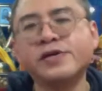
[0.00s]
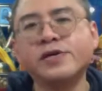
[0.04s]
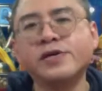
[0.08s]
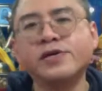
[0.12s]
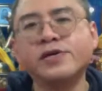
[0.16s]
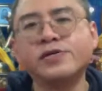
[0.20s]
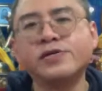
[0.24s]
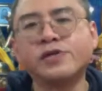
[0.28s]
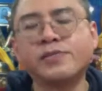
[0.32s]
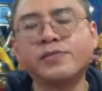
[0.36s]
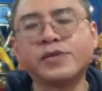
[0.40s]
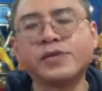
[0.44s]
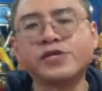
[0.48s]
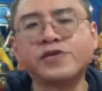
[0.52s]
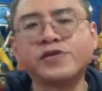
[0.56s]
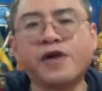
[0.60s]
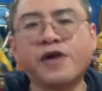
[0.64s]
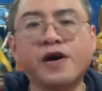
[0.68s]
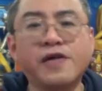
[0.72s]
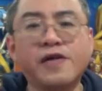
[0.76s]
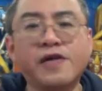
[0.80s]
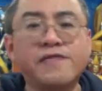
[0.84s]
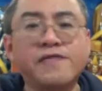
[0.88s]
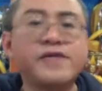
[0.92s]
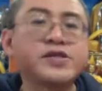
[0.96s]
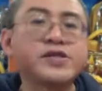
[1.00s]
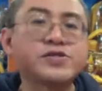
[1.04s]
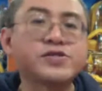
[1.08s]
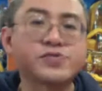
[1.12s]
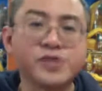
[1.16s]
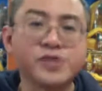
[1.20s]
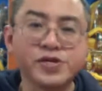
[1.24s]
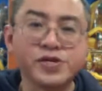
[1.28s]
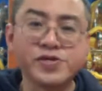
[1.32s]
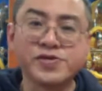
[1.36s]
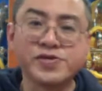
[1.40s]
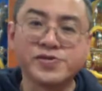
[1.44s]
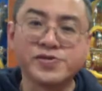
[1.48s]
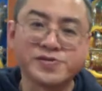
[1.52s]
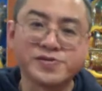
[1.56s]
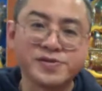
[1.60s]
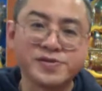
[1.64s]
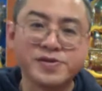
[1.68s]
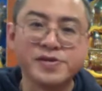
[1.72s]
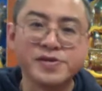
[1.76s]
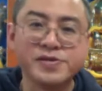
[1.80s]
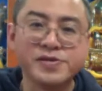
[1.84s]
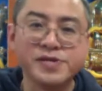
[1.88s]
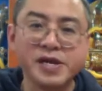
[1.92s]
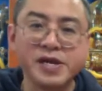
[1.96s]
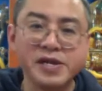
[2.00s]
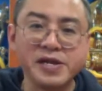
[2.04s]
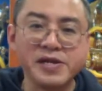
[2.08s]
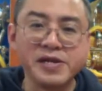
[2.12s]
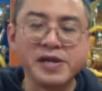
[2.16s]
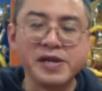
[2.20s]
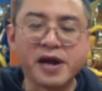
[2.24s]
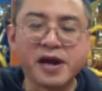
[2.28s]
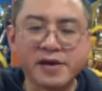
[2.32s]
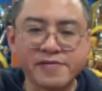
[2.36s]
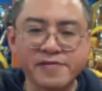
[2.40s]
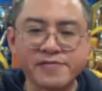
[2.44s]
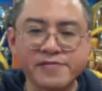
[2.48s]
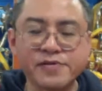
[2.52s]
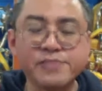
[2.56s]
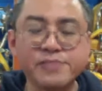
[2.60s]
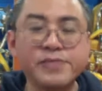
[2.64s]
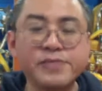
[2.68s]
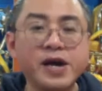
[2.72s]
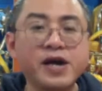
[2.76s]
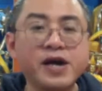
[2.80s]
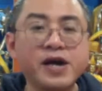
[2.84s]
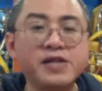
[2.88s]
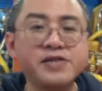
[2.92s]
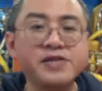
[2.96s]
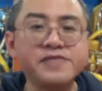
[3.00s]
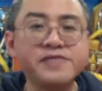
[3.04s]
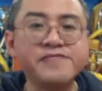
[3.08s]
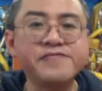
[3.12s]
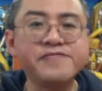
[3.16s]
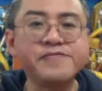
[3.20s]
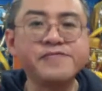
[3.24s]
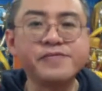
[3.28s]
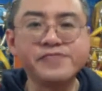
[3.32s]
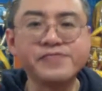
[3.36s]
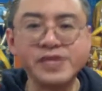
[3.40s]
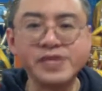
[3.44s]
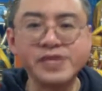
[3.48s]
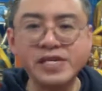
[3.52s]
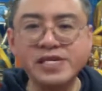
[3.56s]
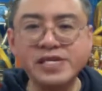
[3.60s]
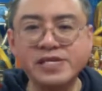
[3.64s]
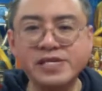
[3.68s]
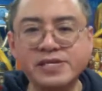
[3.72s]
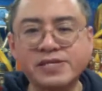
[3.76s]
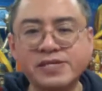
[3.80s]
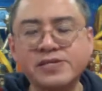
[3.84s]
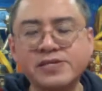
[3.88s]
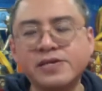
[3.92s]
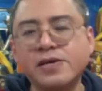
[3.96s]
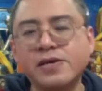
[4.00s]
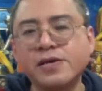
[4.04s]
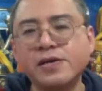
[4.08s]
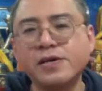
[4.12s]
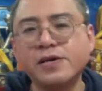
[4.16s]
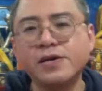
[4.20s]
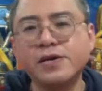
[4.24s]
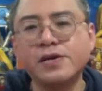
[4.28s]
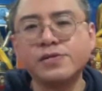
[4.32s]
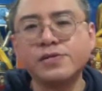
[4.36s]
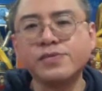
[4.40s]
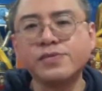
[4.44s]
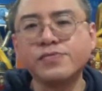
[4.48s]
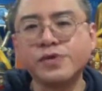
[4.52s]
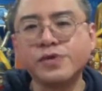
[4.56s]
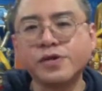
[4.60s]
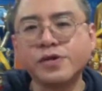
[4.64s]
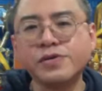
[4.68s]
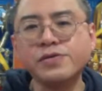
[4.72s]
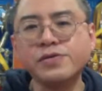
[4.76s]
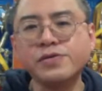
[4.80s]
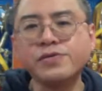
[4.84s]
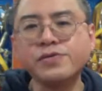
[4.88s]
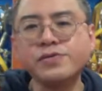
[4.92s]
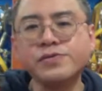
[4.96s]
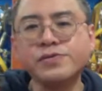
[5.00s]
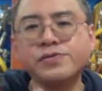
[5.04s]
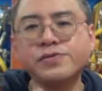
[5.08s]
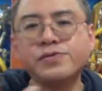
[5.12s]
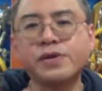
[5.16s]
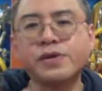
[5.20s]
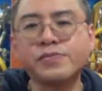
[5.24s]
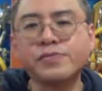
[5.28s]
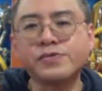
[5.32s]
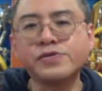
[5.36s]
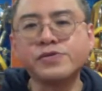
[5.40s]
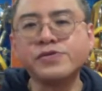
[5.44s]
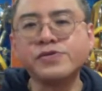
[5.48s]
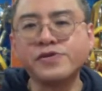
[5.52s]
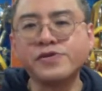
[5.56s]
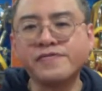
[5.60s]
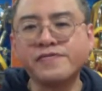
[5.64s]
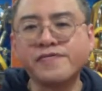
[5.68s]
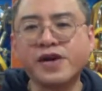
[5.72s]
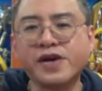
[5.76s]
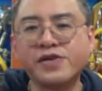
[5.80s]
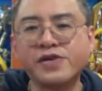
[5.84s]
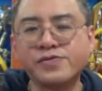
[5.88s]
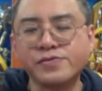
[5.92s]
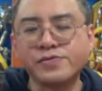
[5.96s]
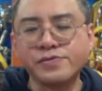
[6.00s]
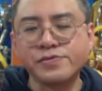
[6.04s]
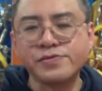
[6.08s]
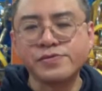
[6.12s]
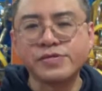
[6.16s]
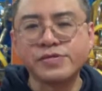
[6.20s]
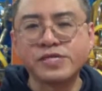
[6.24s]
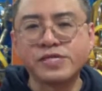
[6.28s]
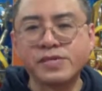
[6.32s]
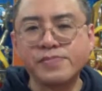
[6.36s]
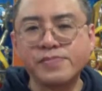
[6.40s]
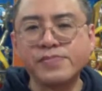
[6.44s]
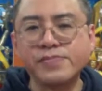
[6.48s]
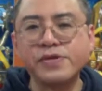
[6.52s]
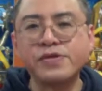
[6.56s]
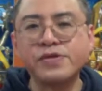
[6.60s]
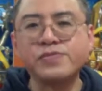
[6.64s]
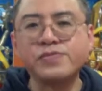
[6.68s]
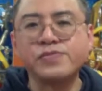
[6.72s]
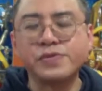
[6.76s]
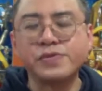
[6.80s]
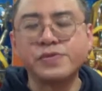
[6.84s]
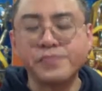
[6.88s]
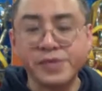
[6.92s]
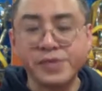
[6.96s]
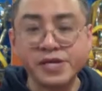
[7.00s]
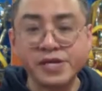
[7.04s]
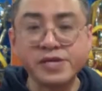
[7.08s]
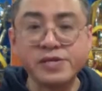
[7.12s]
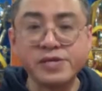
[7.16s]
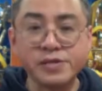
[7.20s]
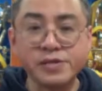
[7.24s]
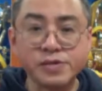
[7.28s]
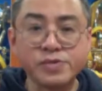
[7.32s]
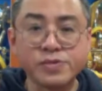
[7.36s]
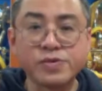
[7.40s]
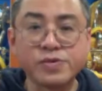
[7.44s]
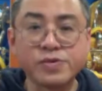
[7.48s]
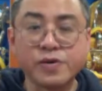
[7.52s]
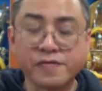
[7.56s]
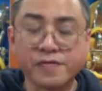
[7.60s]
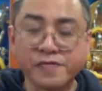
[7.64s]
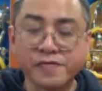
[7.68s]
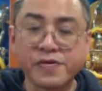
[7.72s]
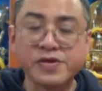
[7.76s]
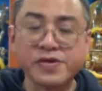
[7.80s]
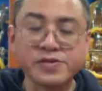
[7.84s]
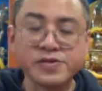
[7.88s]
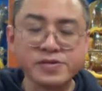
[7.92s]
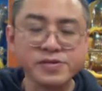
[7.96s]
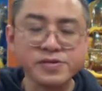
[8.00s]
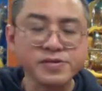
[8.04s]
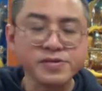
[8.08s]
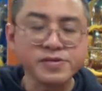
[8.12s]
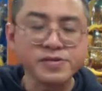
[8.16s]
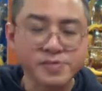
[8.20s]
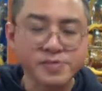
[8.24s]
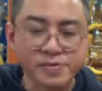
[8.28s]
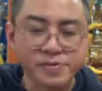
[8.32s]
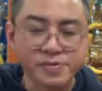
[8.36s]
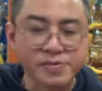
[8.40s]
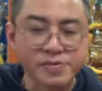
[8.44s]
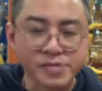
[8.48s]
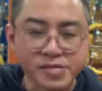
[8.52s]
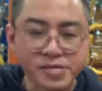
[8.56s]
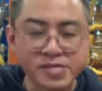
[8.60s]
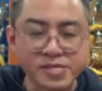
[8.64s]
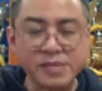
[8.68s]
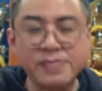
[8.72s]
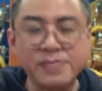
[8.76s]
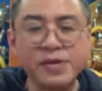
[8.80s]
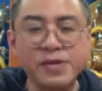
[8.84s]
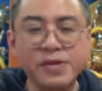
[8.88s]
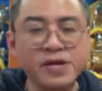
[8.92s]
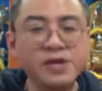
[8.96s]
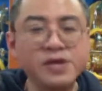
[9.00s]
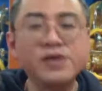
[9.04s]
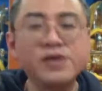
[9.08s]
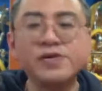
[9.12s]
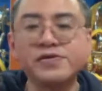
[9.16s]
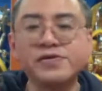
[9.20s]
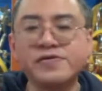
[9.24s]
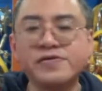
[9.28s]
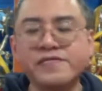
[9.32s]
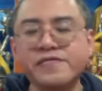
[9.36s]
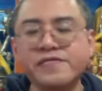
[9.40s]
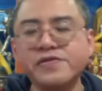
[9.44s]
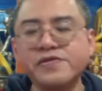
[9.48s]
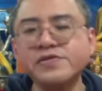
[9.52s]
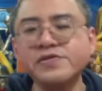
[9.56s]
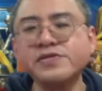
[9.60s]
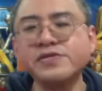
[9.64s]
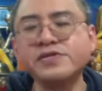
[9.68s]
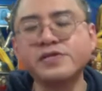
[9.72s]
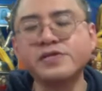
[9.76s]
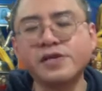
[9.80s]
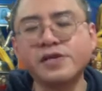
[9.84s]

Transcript: not much frustration in daily life. So may I live with ease. So I'm going to invite you to simply repeat your phrases, similar or different,